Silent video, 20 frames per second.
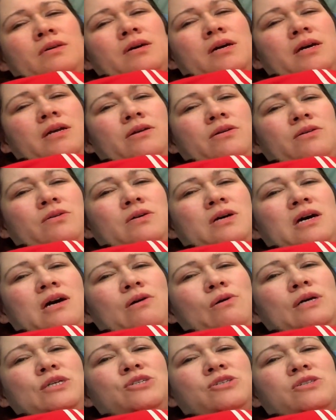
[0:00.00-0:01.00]
I don't know
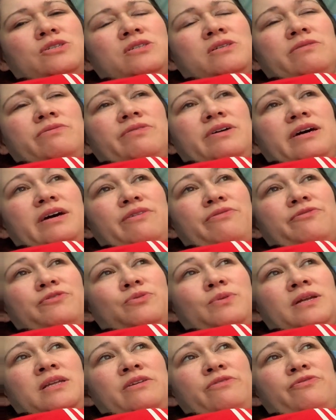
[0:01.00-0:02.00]
how I should
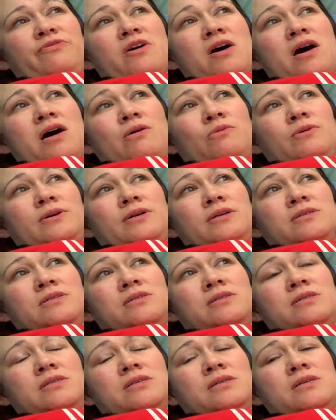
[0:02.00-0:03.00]
survive 24
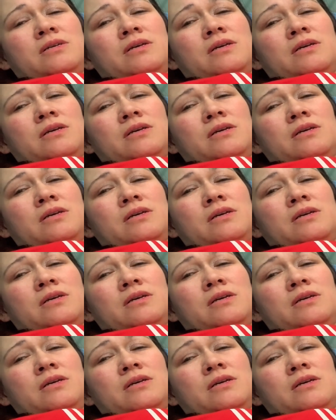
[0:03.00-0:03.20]
hours.